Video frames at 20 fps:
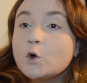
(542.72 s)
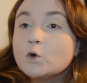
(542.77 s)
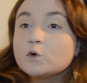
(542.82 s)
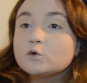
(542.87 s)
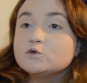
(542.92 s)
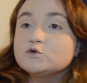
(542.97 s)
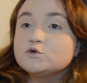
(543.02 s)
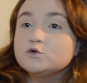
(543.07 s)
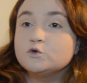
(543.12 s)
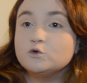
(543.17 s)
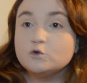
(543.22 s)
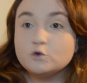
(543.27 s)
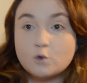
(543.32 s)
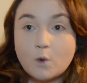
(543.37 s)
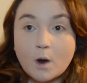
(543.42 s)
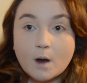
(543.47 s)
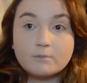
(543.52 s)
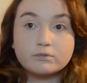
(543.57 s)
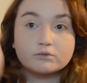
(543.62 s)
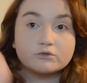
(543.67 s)
on
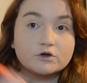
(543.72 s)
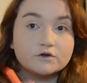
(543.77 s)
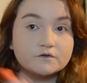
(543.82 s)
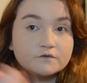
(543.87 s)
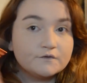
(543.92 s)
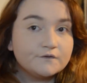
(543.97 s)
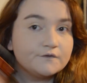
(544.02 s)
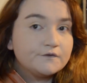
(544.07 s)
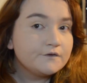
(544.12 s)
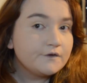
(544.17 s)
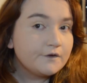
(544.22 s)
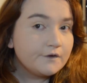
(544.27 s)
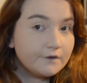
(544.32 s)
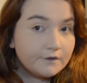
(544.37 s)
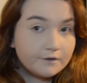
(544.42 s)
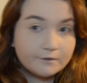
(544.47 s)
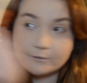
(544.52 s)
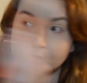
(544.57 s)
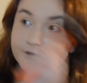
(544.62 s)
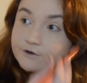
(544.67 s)
to
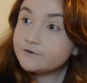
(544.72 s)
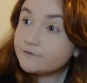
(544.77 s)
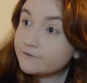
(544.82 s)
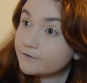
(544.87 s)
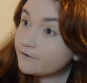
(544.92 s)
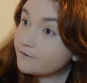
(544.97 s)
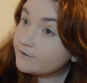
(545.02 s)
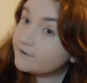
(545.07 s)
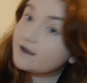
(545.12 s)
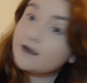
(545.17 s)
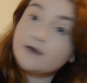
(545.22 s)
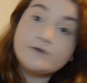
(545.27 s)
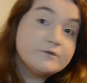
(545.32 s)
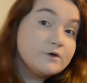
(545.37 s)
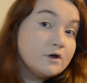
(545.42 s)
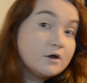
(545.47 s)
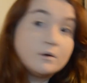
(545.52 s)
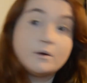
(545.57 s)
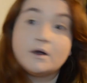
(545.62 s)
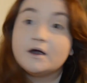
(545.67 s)
bronzer, which I have
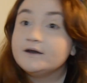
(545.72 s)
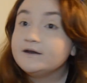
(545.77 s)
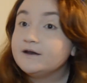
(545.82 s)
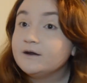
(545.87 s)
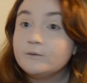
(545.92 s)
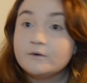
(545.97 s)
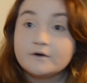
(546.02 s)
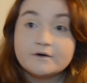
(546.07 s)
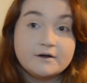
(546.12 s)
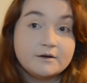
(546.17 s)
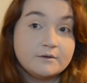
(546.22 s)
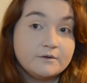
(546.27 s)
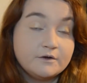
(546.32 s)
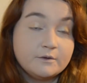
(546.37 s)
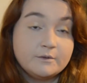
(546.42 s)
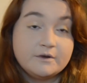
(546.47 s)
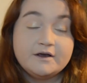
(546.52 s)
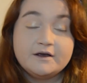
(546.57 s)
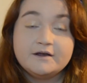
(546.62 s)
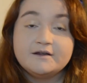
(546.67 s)
no idea what I'm
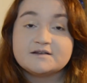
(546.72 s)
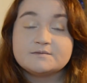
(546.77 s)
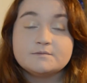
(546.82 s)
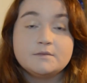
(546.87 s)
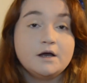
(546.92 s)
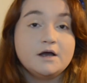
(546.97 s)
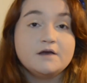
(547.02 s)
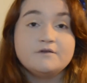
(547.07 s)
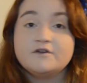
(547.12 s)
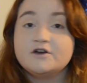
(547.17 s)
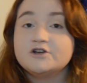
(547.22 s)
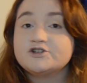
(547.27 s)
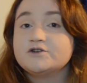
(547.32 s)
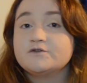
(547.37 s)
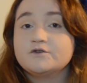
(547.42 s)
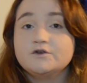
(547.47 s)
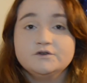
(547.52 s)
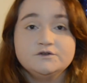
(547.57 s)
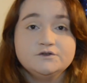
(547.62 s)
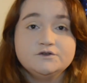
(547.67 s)
doing. It's my version
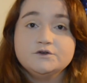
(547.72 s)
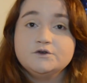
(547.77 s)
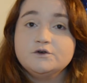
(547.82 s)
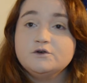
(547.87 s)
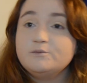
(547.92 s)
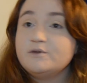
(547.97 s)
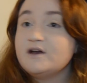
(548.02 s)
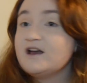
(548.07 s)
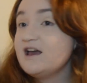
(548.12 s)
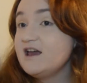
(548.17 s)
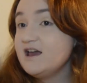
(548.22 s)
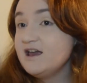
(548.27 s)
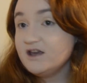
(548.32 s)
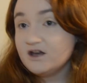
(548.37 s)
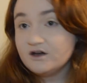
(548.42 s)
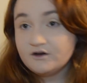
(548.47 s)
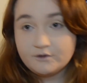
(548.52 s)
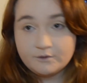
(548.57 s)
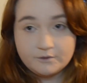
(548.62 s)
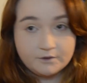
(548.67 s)
of contour, but hey
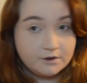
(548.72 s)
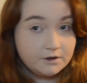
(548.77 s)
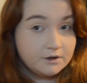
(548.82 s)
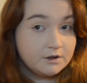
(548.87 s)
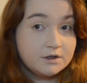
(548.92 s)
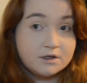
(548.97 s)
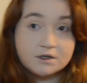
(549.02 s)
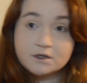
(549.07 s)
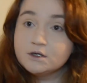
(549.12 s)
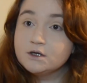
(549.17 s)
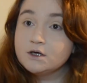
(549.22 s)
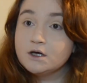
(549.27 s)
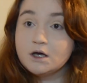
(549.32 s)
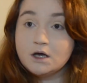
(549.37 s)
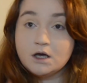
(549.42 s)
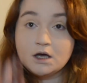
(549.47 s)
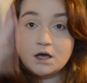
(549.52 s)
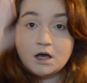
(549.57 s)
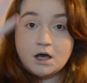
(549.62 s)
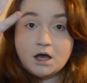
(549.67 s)
ho.
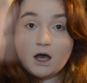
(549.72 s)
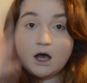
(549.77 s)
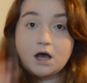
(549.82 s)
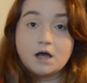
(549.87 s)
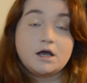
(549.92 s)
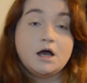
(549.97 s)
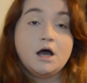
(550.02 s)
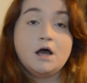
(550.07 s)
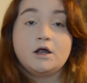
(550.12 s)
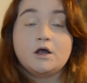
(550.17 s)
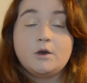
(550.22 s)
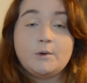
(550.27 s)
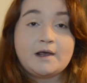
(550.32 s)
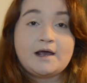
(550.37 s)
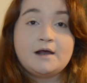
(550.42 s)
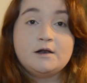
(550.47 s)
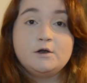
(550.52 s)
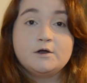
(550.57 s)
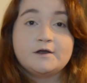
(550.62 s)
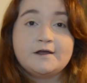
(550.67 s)
I can't go
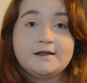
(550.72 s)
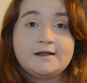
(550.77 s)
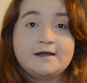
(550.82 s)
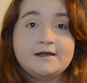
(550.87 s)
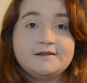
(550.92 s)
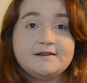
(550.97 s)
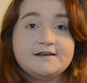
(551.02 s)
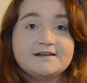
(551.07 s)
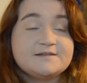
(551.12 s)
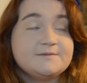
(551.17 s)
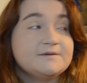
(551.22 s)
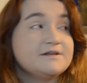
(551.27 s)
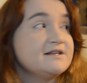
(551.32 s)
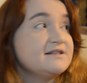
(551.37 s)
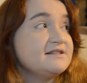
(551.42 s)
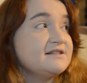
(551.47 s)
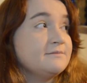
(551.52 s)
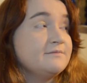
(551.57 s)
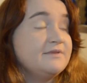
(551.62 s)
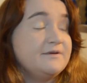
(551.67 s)
out looking like this
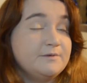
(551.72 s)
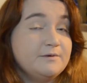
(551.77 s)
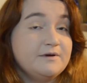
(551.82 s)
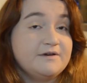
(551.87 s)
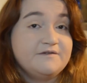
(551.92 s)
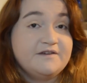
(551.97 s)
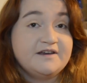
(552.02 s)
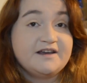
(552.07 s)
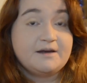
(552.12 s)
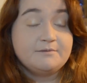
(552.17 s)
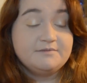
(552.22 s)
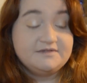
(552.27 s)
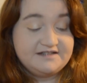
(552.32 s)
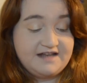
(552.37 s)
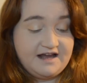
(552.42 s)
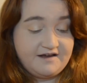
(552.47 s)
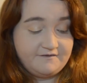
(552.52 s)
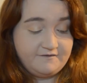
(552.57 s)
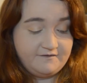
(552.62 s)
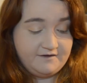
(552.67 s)
because some people might think I'm
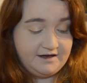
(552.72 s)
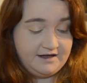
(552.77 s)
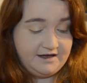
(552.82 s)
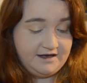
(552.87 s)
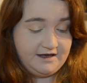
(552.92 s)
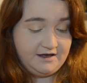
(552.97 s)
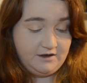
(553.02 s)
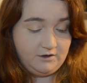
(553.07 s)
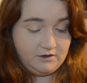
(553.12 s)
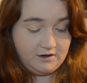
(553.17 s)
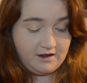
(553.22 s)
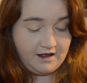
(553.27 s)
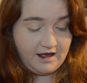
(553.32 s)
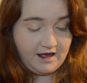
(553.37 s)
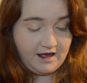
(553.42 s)
deathly ill.